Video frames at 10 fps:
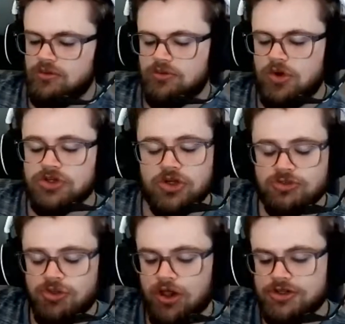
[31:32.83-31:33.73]
most of
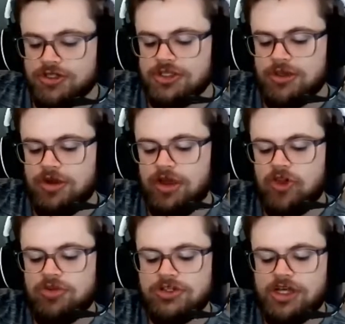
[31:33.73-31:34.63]
those policies that may
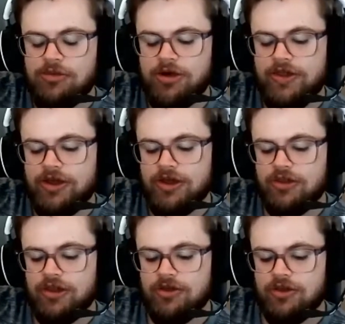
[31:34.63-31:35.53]
only be set by
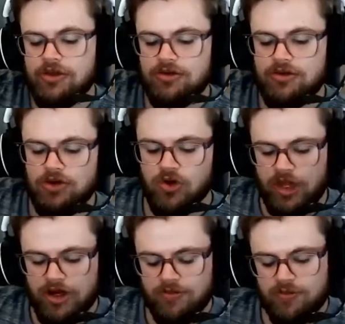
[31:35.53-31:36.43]
the
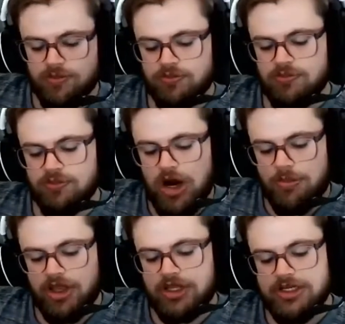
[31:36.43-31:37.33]
kind of
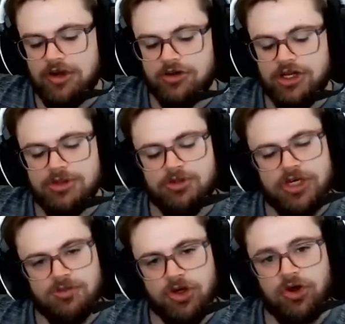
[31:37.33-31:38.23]
propagate down to the
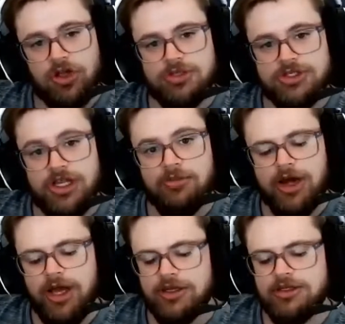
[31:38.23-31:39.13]
namespace, but can only be set
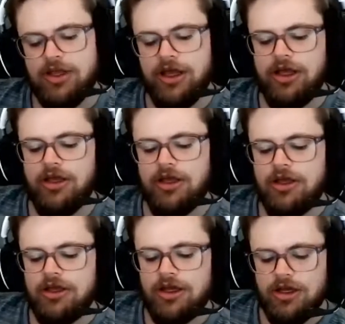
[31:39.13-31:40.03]
by a
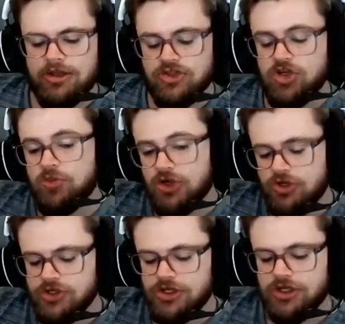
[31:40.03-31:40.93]
super
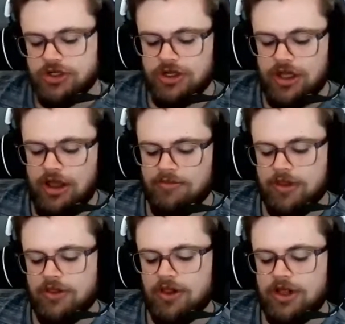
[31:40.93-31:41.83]
user
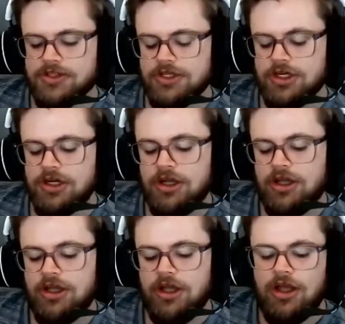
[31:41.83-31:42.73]
in the cluster.
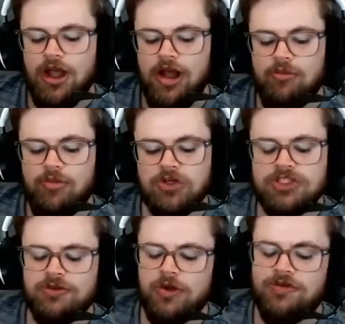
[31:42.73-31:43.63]
Most
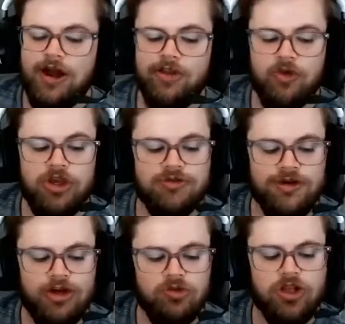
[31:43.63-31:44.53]
of them we found that we could
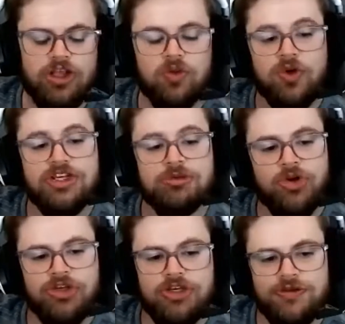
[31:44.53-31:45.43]
find really
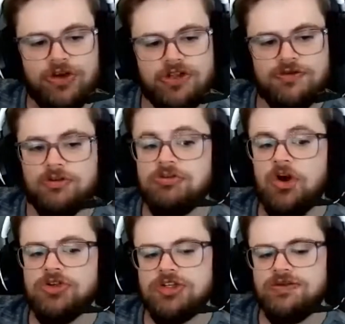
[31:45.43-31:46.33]
reasonable defaults for
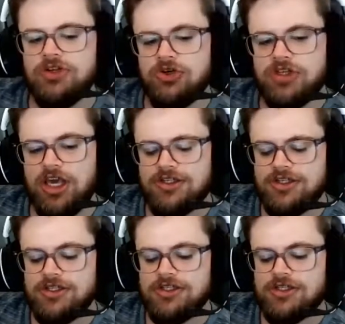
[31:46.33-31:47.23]
most of the use
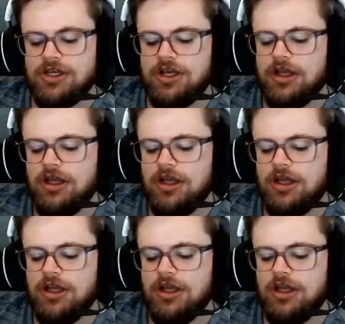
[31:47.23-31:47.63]
cases,